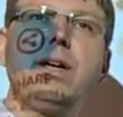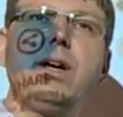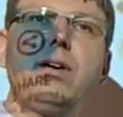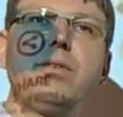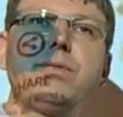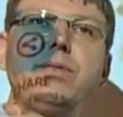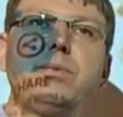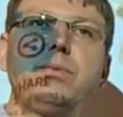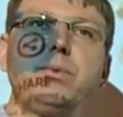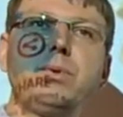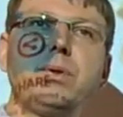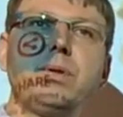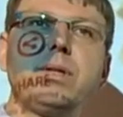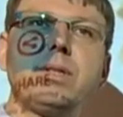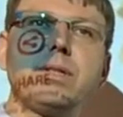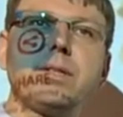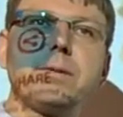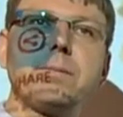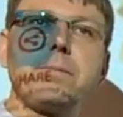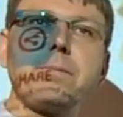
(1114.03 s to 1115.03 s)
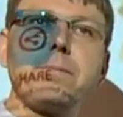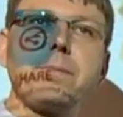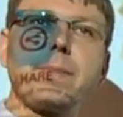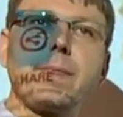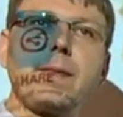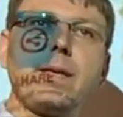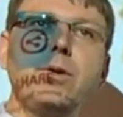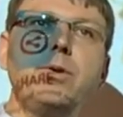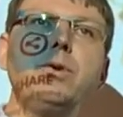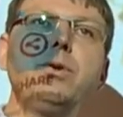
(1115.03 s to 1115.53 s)
of the world,
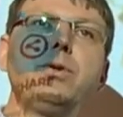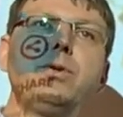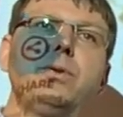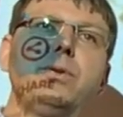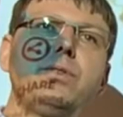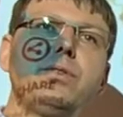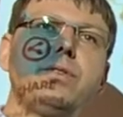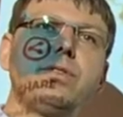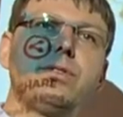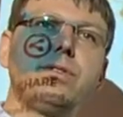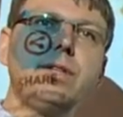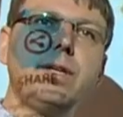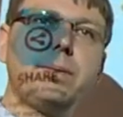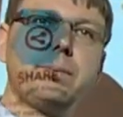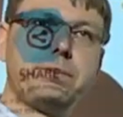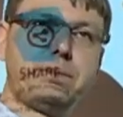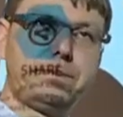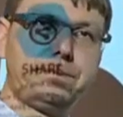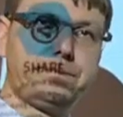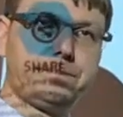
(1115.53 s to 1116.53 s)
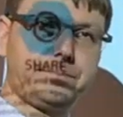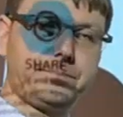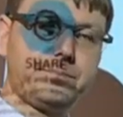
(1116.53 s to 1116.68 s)
who uses them,